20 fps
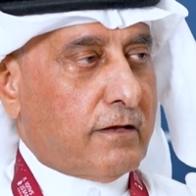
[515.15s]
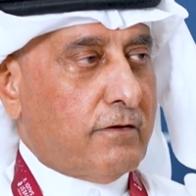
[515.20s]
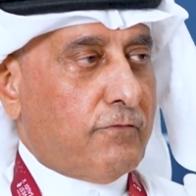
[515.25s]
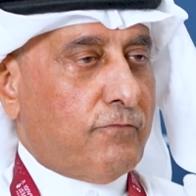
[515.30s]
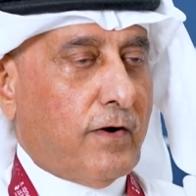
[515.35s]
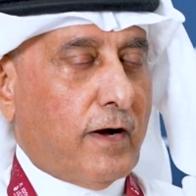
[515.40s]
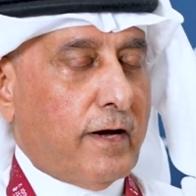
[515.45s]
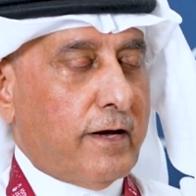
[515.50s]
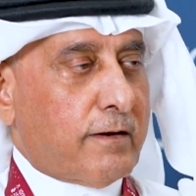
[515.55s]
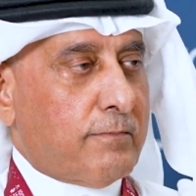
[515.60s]

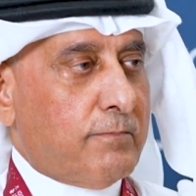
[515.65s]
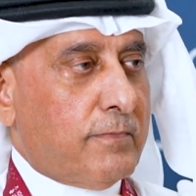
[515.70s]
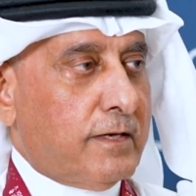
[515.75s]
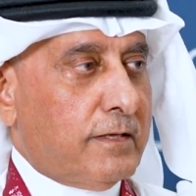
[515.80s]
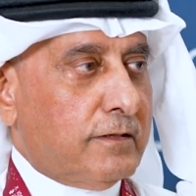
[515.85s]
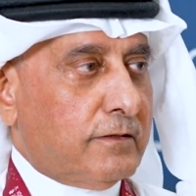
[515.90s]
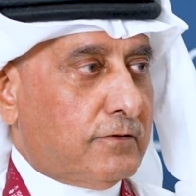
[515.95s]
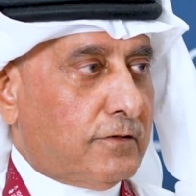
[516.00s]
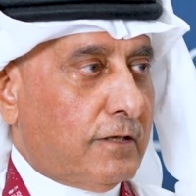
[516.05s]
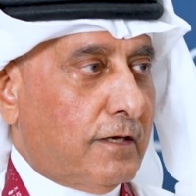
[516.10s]

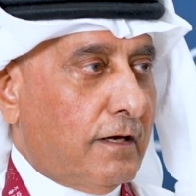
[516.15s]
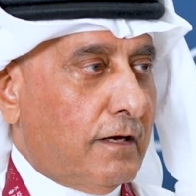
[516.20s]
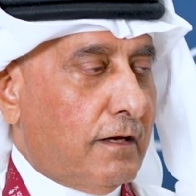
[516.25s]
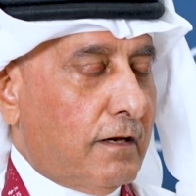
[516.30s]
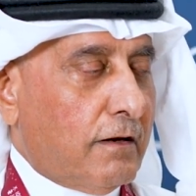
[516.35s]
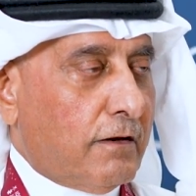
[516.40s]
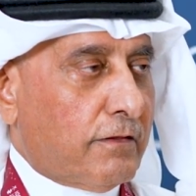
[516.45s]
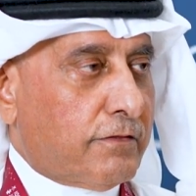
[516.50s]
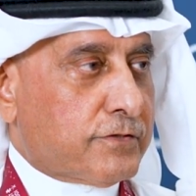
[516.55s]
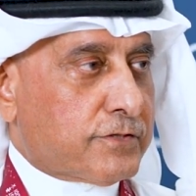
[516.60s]
environment,
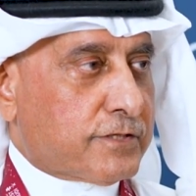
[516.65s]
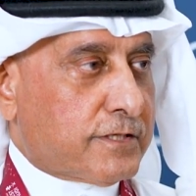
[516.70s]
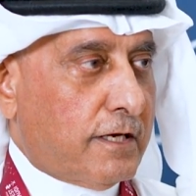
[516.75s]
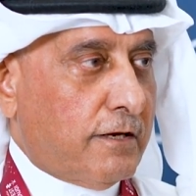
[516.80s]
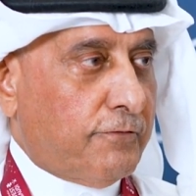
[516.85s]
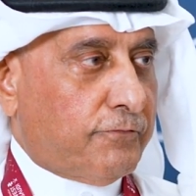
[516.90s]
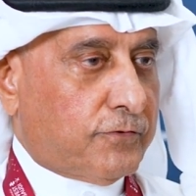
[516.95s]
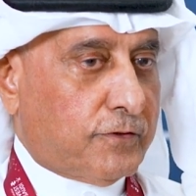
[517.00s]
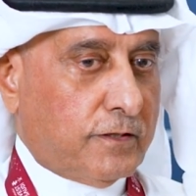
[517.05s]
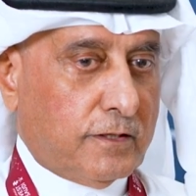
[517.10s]
health,
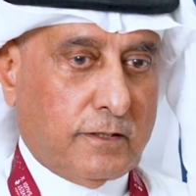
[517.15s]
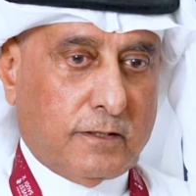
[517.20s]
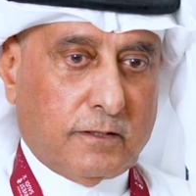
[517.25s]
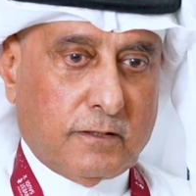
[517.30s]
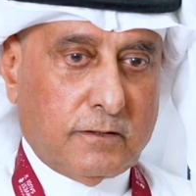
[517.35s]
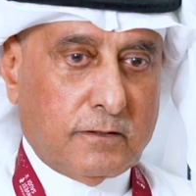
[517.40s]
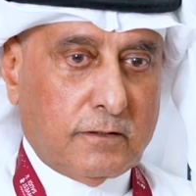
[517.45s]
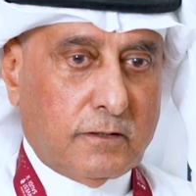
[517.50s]
safety,